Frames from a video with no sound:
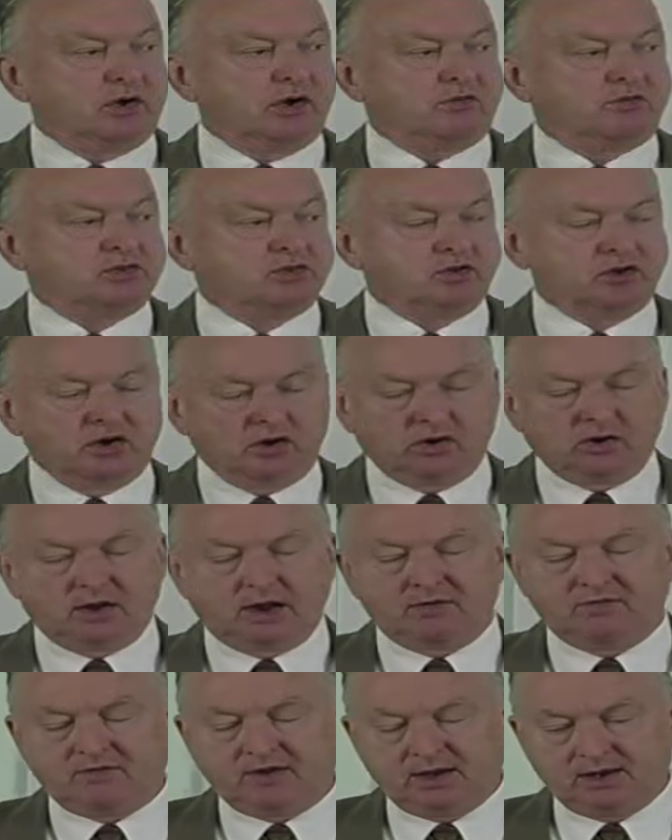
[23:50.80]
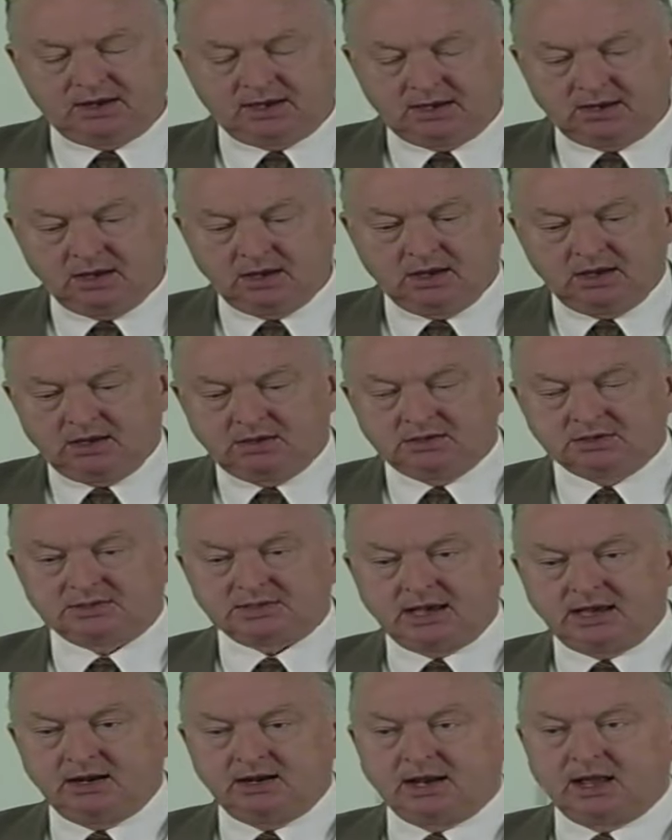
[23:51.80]
after year. I finally
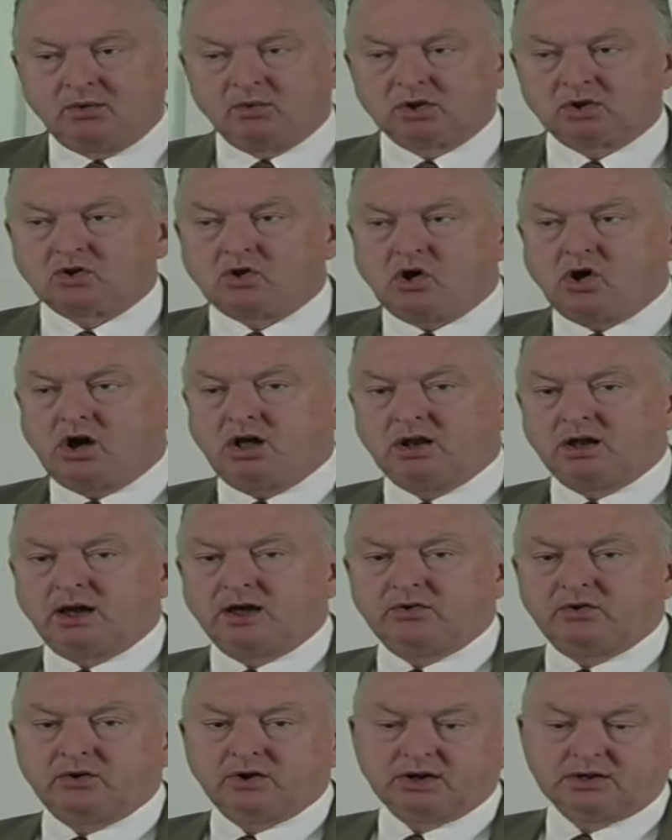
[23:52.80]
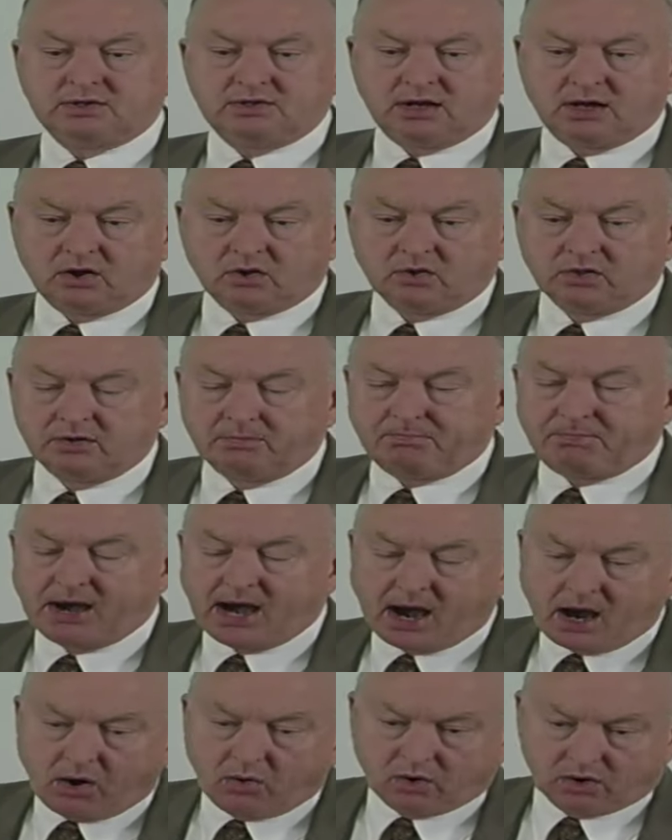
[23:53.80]
decided I would call on her and tell her the
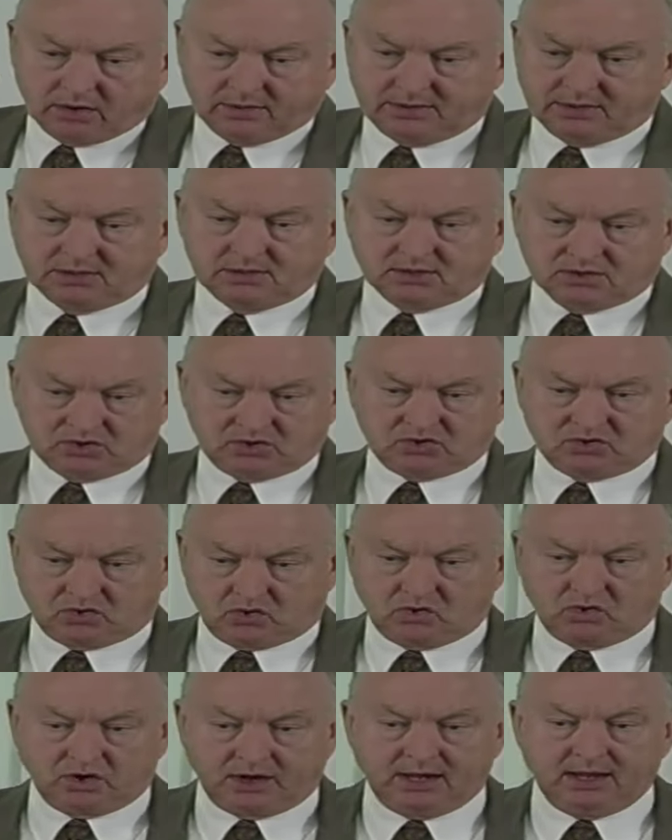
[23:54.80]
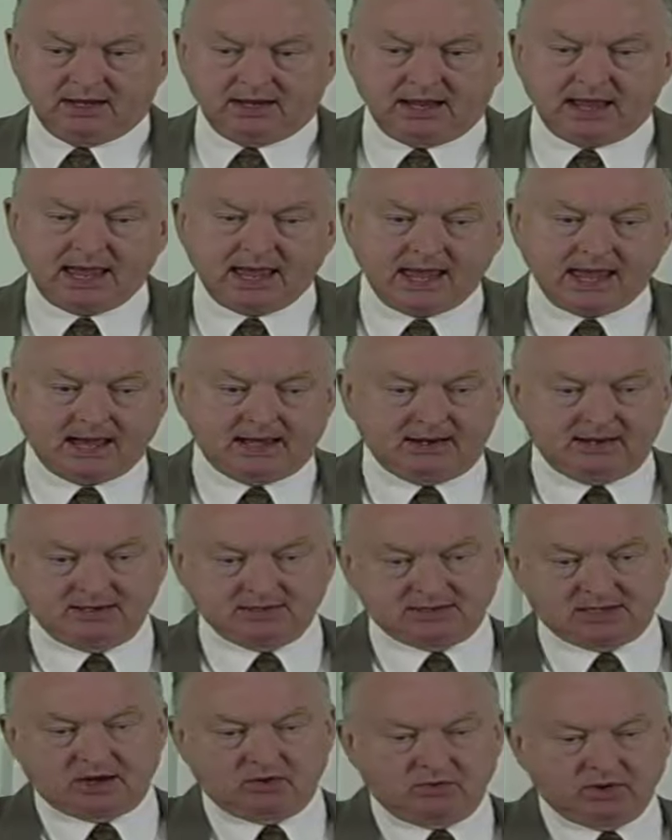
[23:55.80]
power that this story had
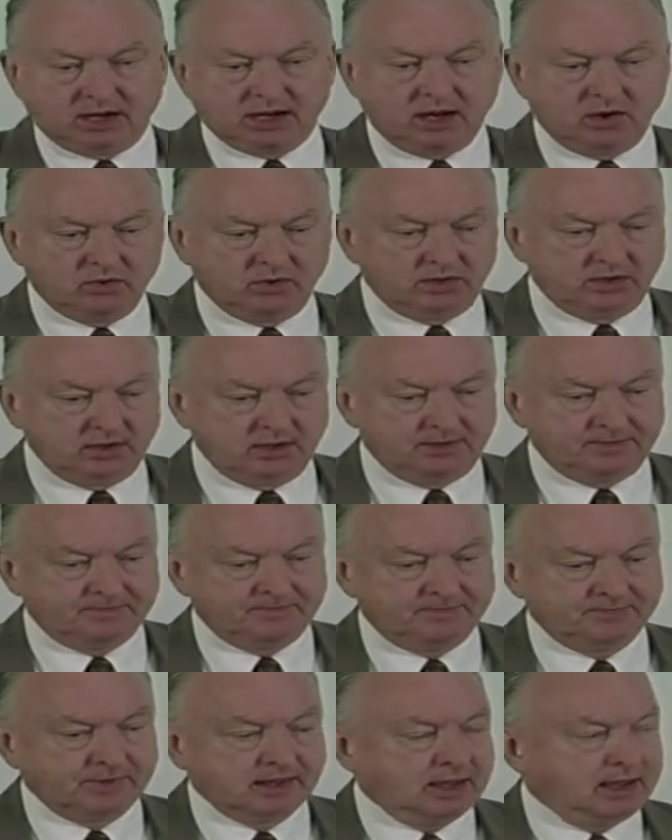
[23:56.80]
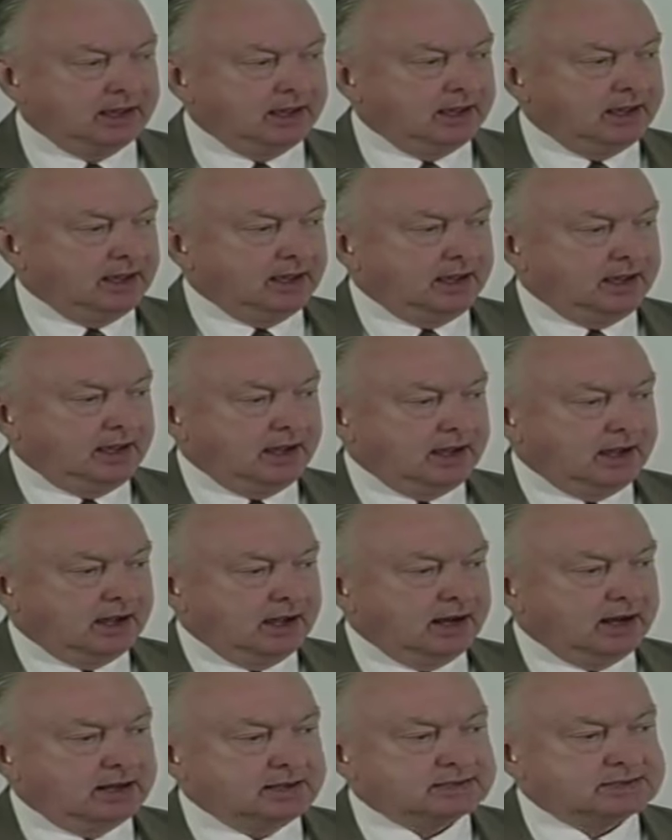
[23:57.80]
as I recounted it.
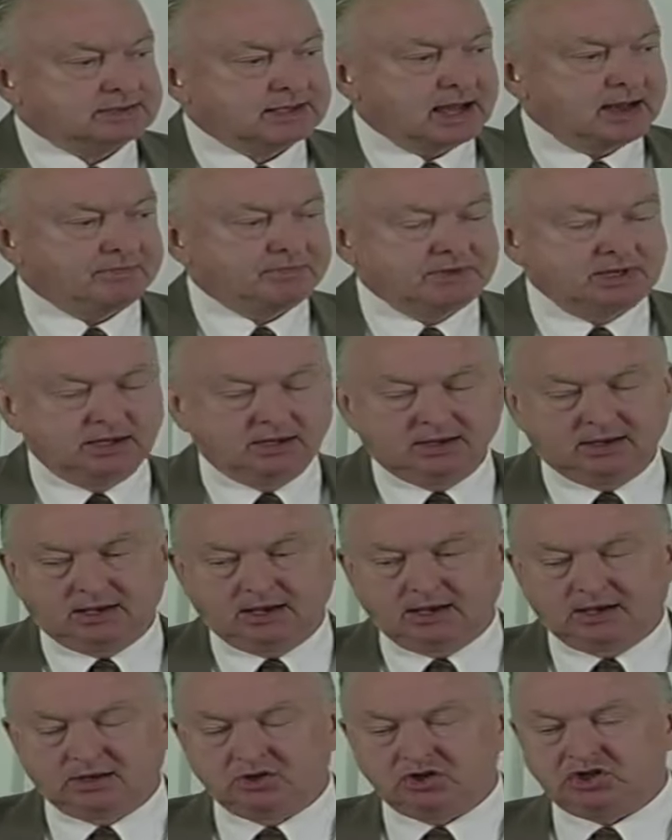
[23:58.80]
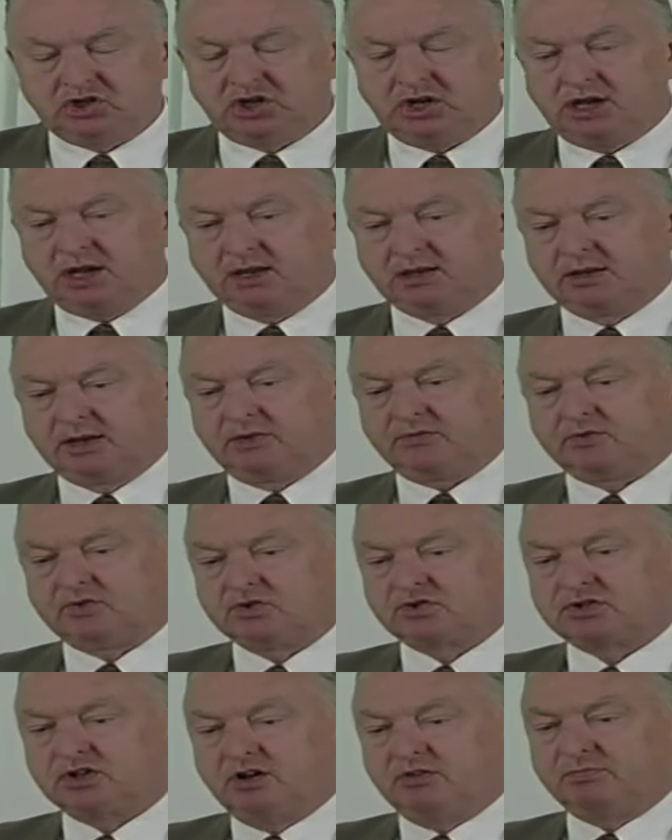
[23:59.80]
And I stopped in, and she had left
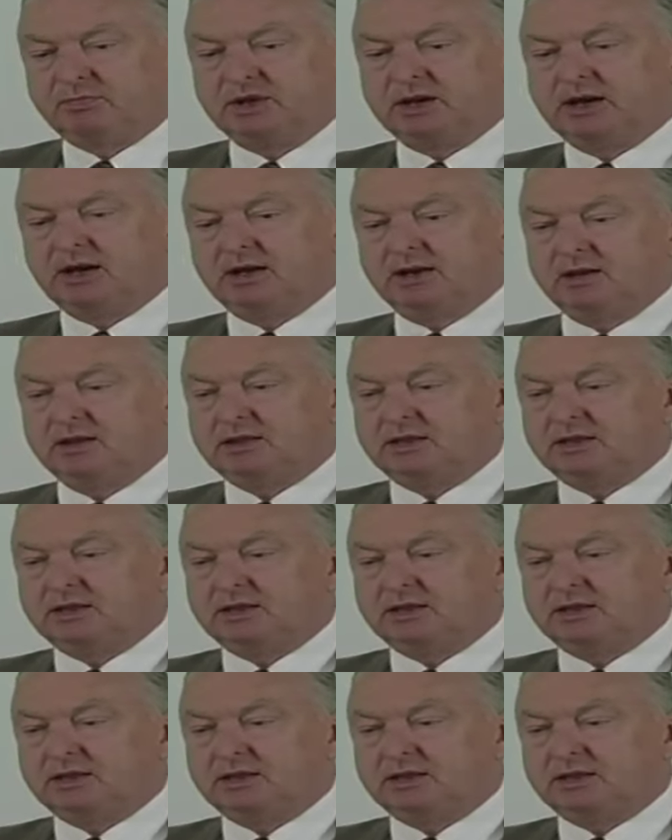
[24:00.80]
herself behind at